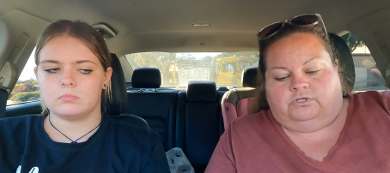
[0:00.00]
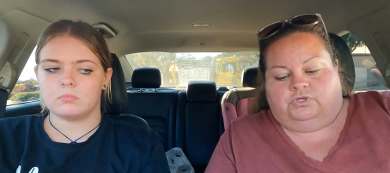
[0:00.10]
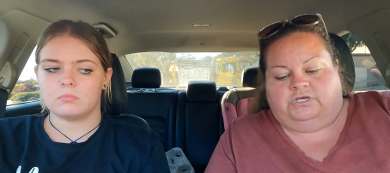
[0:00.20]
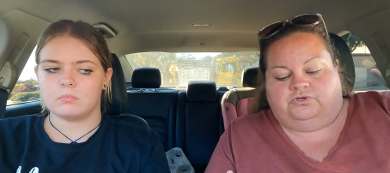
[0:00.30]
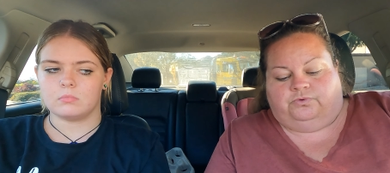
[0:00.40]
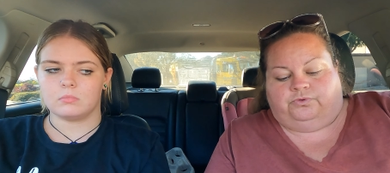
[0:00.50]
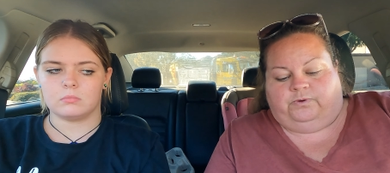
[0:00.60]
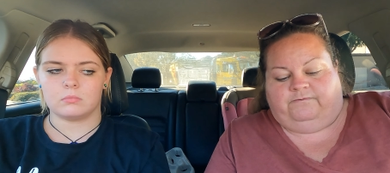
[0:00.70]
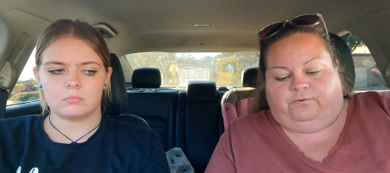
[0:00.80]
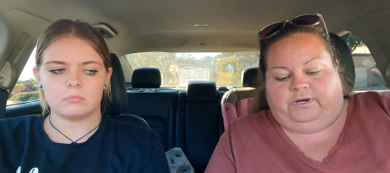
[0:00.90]
Speaker 1: So these are
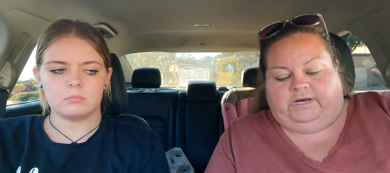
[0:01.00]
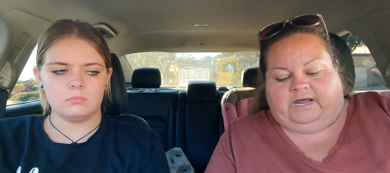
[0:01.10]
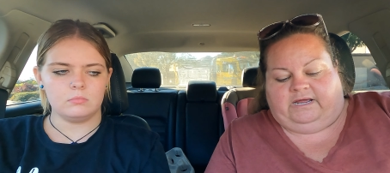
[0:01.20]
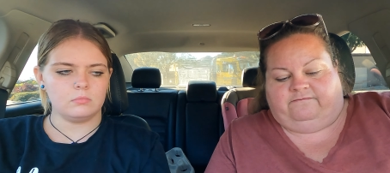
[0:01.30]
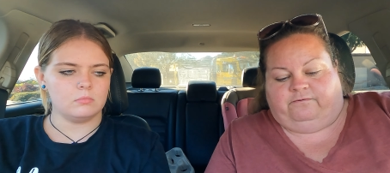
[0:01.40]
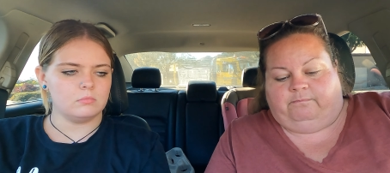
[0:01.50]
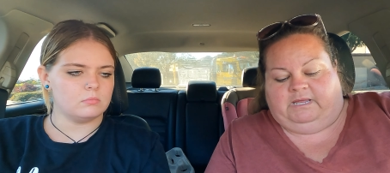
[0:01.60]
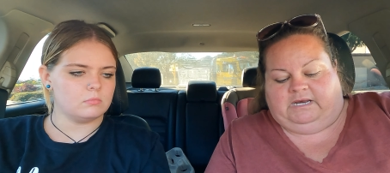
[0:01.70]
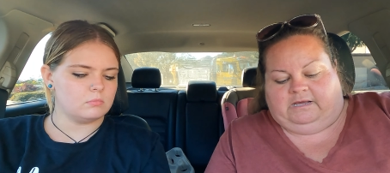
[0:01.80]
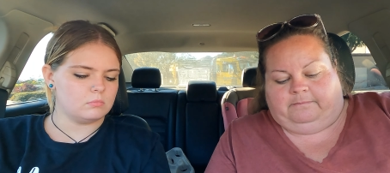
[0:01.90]
$3.49 for
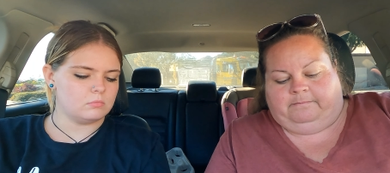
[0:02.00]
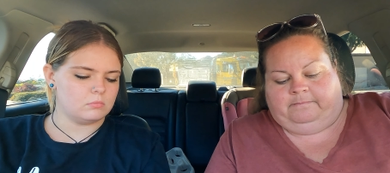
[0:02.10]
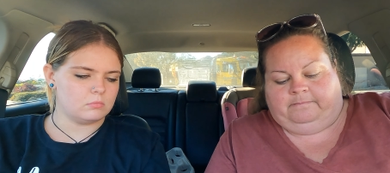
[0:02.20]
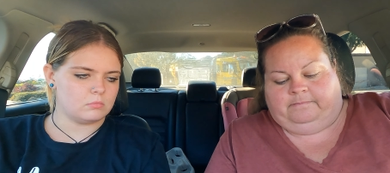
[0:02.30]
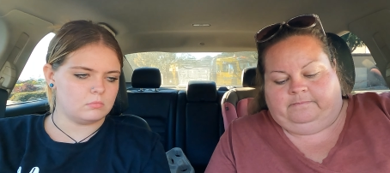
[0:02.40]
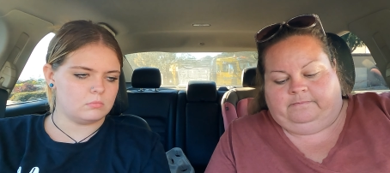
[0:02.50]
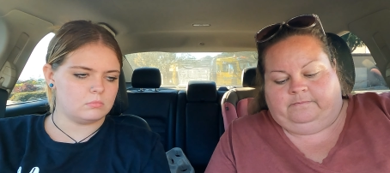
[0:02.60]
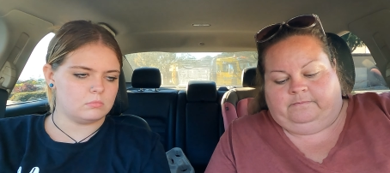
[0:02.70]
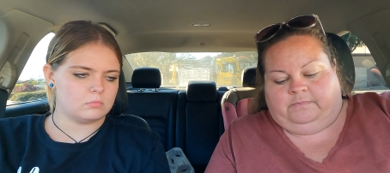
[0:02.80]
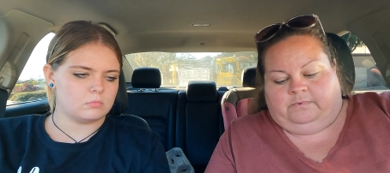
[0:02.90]
medium.
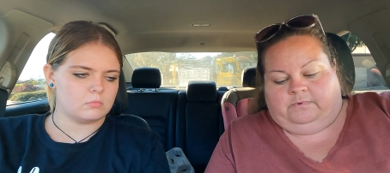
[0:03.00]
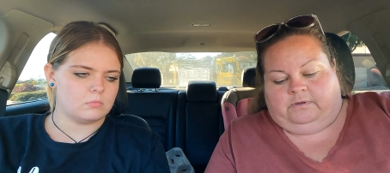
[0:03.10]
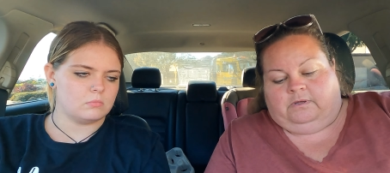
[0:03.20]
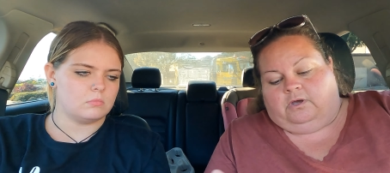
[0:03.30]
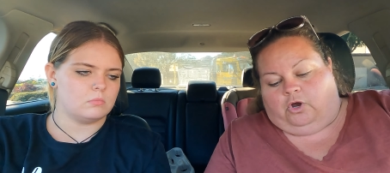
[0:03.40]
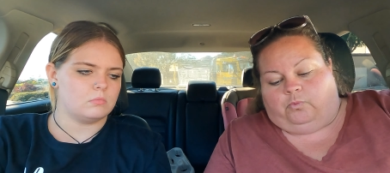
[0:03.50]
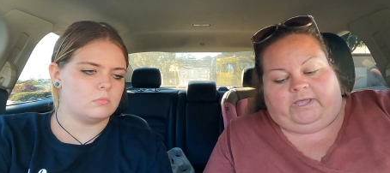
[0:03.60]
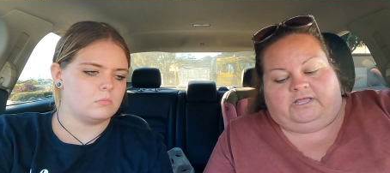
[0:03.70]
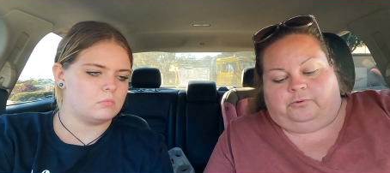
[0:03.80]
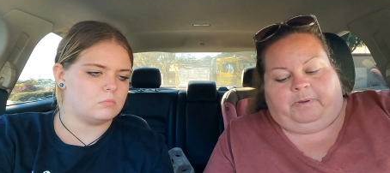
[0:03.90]
A
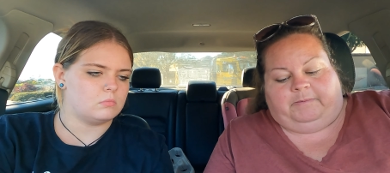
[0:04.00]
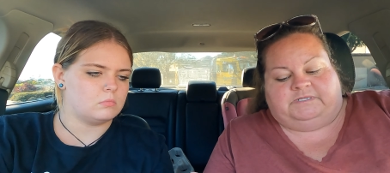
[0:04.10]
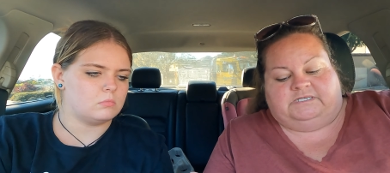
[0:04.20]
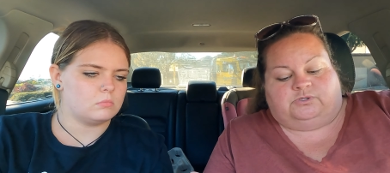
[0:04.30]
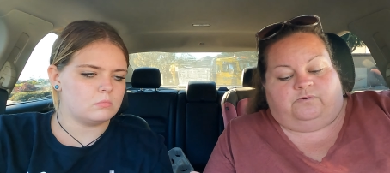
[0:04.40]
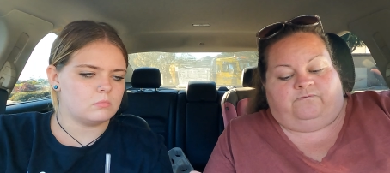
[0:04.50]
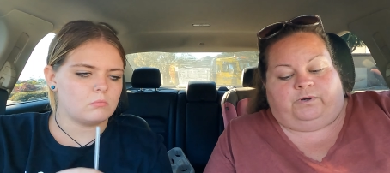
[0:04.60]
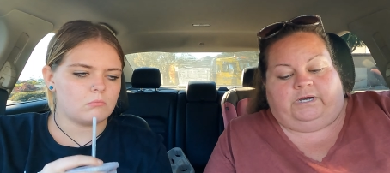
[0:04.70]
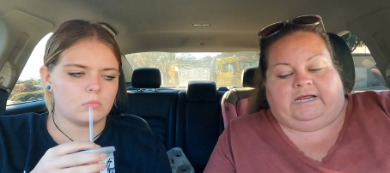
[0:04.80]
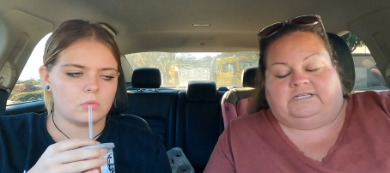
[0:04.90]
regular Pepsi's
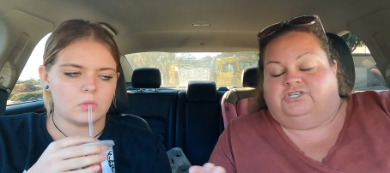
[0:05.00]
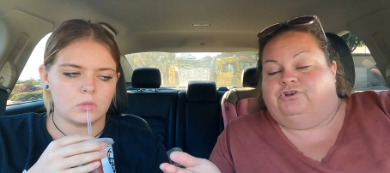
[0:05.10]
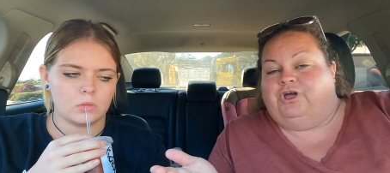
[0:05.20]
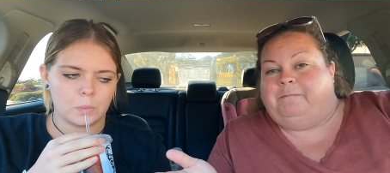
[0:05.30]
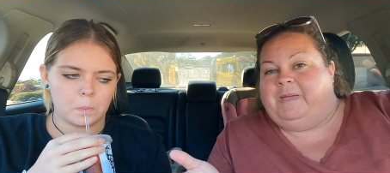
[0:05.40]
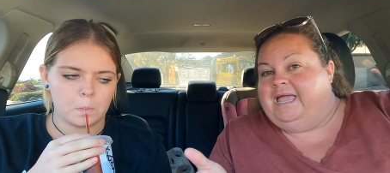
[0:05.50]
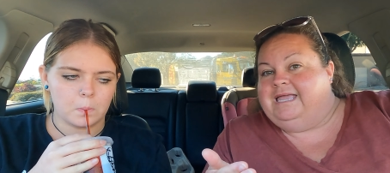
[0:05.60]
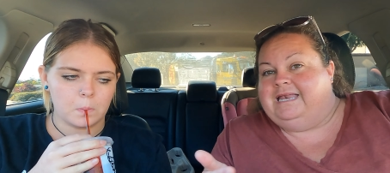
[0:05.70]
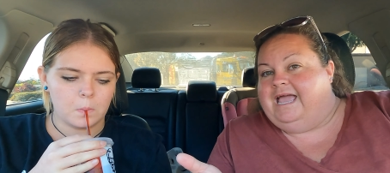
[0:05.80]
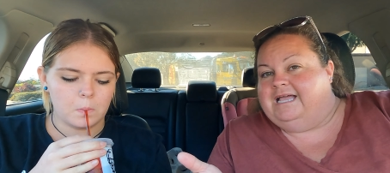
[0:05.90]
$3.49. So you're not
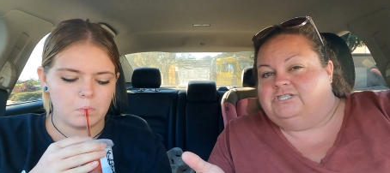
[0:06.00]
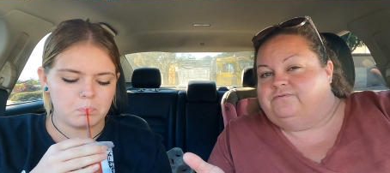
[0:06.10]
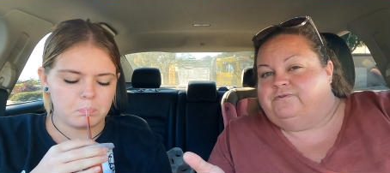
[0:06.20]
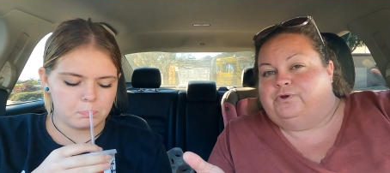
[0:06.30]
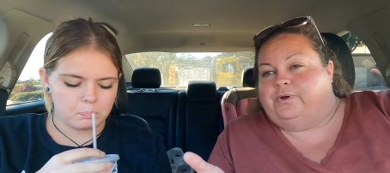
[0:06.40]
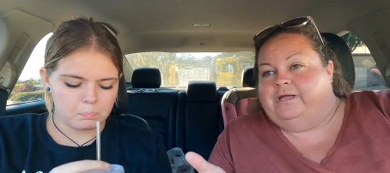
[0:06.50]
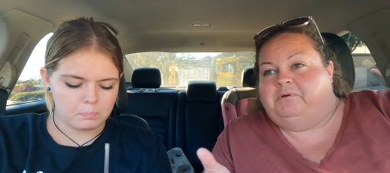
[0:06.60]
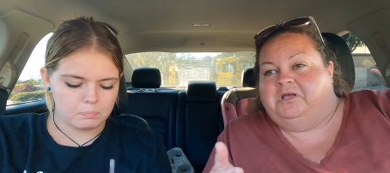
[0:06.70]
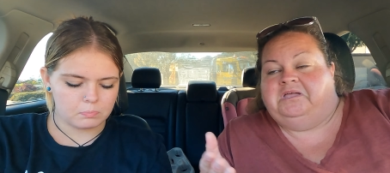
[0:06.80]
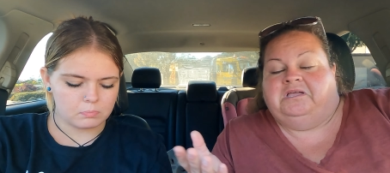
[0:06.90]
paying any extra for the
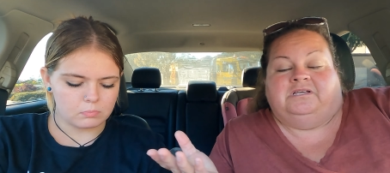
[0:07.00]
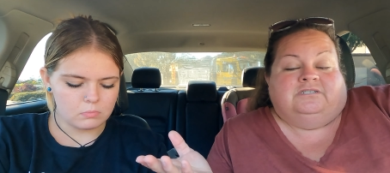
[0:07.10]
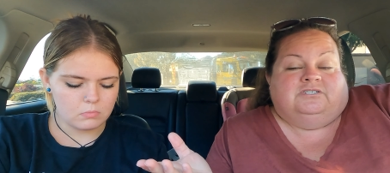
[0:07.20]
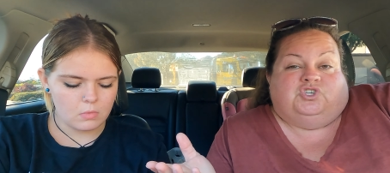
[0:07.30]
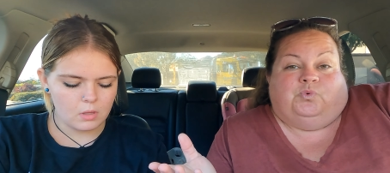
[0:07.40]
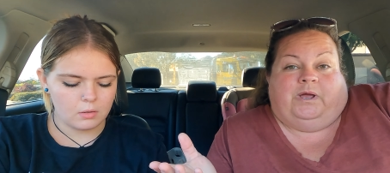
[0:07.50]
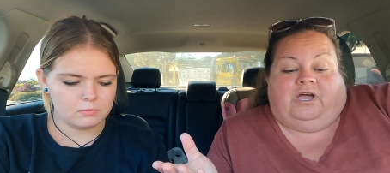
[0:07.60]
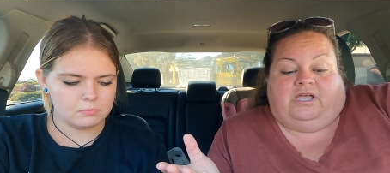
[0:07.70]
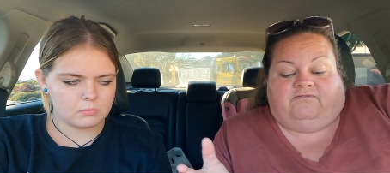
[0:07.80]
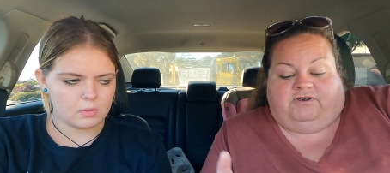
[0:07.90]
cranberry, so why
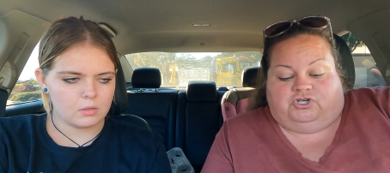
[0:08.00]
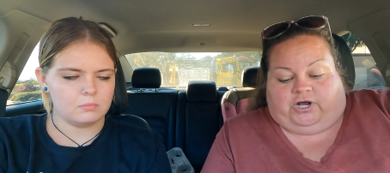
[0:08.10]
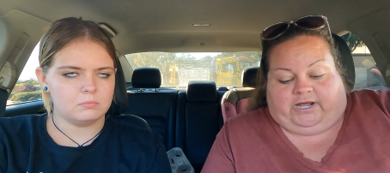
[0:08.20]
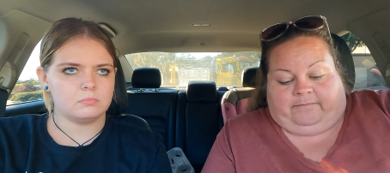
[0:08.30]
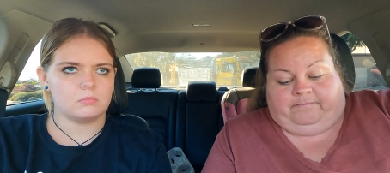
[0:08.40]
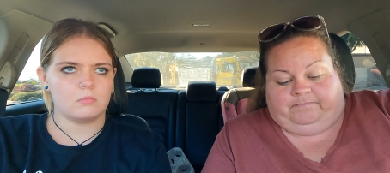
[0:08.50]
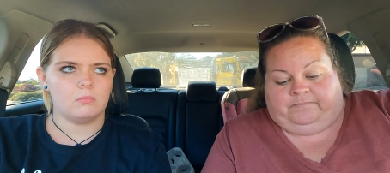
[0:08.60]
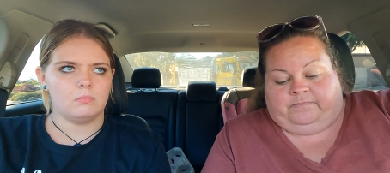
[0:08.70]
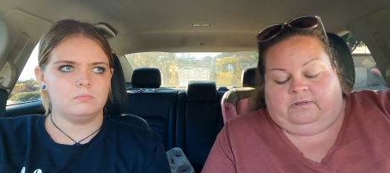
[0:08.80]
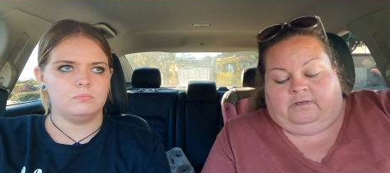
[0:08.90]
not give it a try?
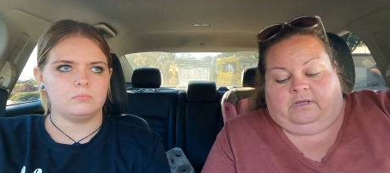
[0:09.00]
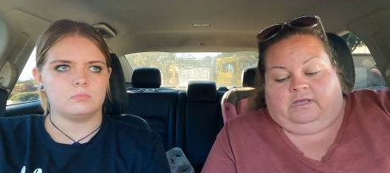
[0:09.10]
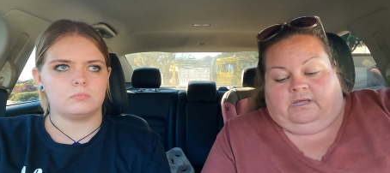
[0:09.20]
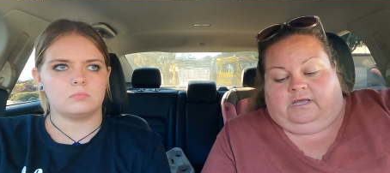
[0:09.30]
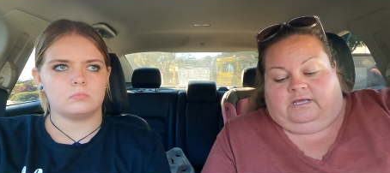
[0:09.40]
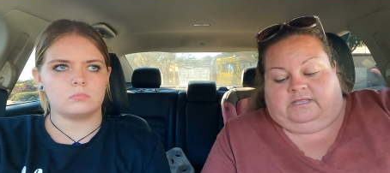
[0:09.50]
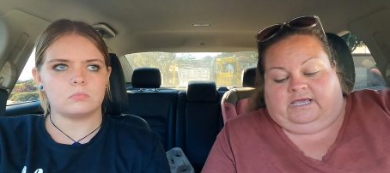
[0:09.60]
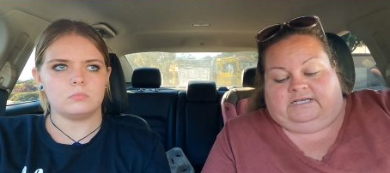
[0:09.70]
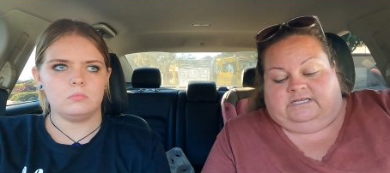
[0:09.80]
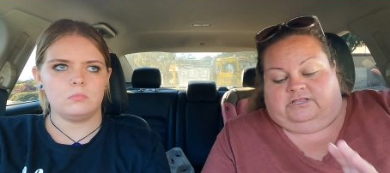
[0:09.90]
And
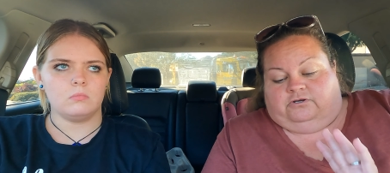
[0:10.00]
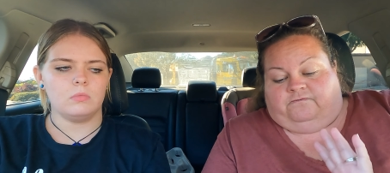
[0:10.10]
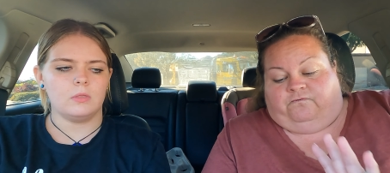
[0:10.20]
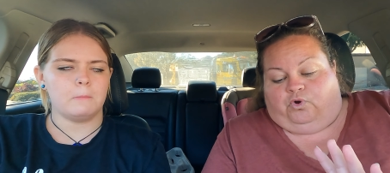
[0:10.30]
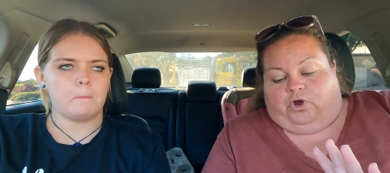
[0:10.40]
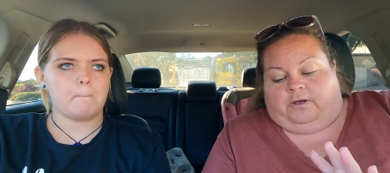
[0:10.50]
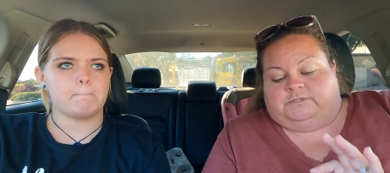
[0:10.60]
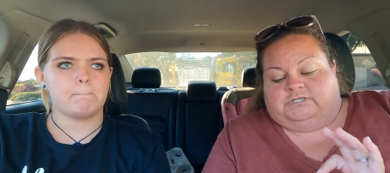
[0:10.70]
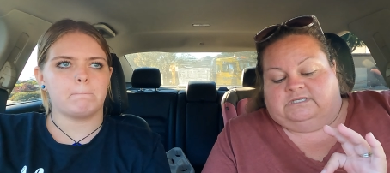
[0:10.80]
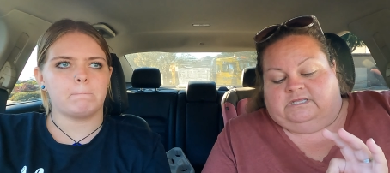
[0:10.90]
like I said, there's four options.